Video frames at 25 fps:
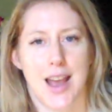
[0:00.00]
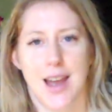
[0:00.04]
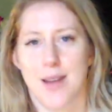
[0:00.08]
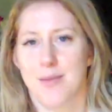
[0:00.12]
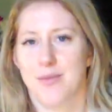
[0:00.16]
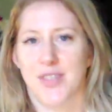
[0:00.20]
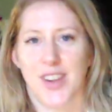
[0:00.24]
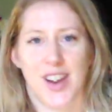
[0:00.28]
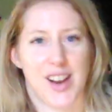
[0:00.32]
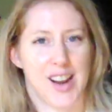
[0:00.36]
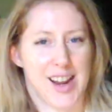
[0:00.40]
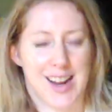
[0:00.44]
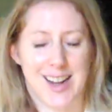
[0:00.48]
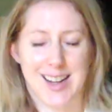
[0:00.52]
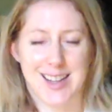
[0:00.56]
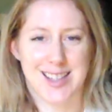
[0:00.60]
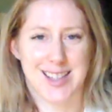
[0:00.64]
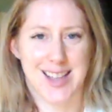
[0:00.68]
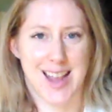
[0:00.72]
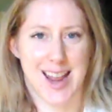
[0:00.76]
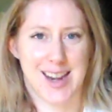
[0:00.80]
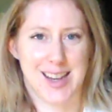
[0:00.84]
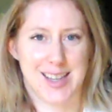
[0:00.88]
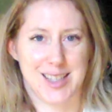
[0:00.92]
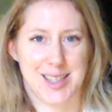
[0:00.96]
I'm very
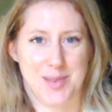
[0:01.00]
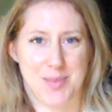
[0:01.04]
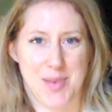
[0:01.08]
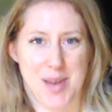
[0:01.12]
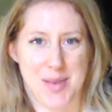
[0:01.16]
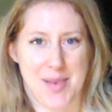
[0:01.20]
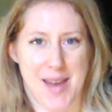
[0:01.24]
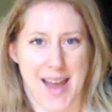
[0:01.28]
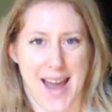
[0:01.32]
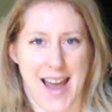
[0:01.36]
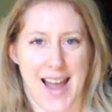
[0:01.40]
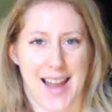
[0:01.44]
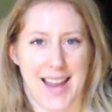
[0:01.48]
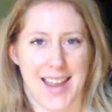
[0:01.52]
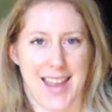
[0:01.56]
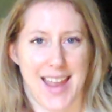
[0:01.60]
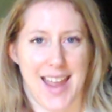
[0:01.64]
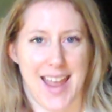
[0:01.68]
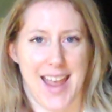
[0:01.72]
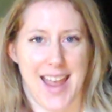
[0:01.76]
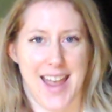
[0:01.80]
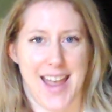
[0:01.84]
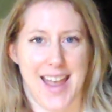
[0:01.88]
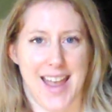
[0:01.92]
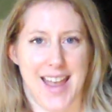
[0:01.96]
excited to be back,
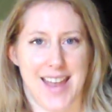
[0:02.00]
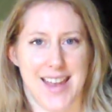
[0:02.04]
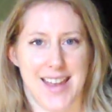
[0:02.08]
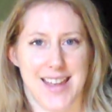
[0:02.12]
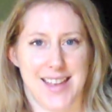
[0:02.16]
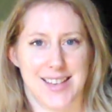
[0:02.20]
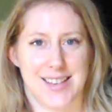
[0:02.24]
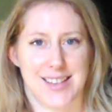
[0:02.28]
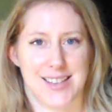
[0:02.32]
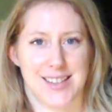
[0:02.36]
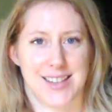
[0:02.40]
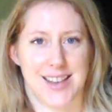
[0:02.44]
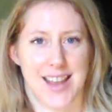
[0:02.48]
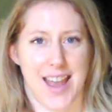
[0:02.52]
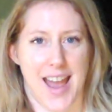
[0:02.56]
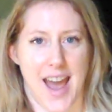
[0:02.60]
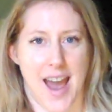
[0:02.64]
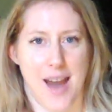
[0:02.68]
and